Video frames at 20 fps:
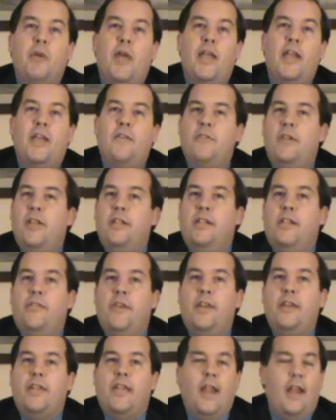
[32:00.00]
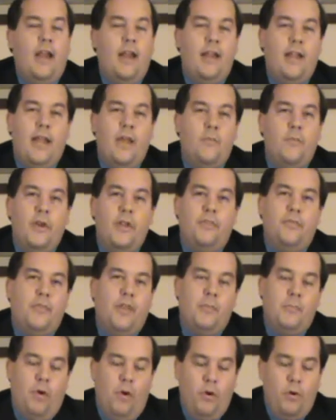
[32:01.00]
made, evidently they'd carried that with
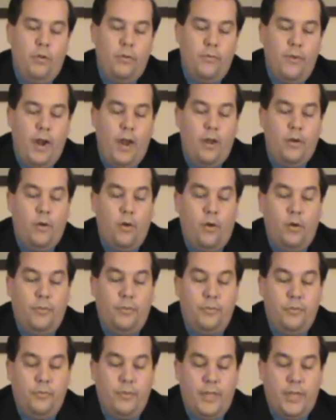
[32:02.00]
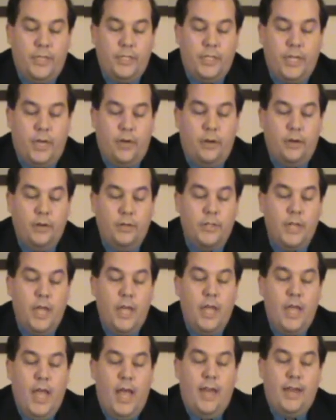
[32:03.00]
them all around, all through these years.
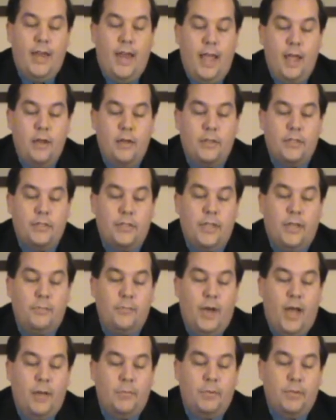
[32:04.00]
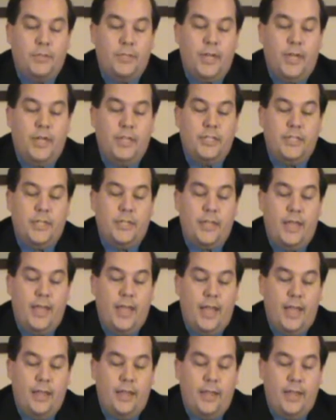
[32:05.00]
And now it's that Bible says they
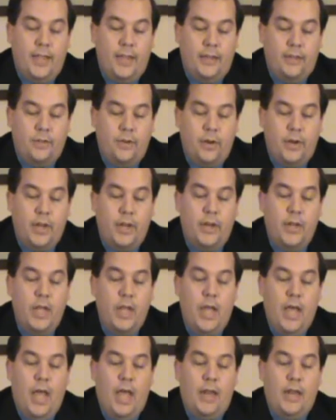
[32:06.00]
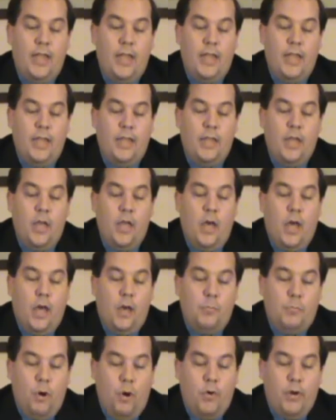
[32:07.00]
had, he took it and he
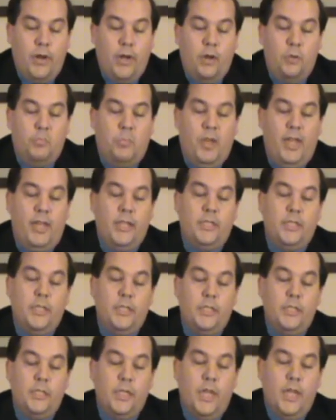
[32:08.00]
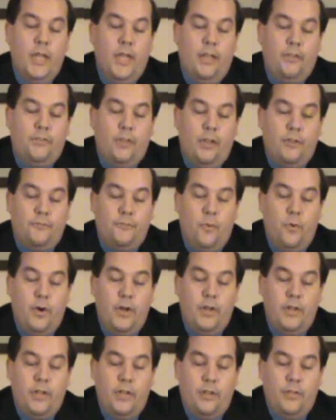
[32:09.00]
uh, broke it in pieces. It says, For
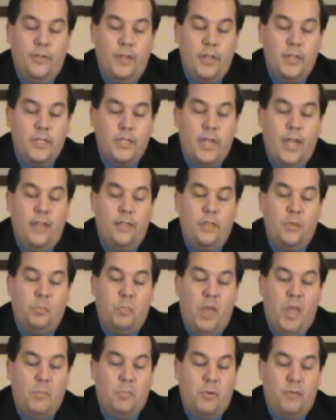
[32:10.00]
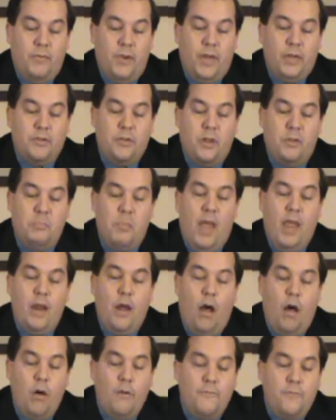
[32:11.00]
until this day the people of Israel had made
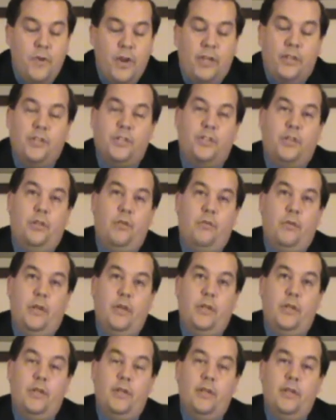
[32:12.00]
offerings to it.